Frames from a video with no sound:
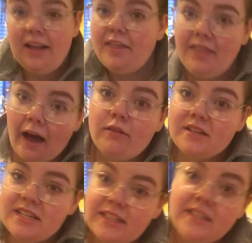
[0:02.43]

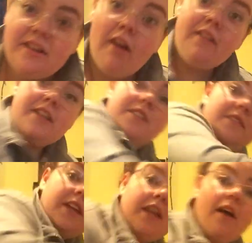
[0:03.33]
1,000 on this
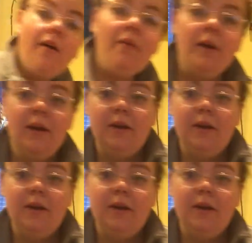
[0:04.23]
video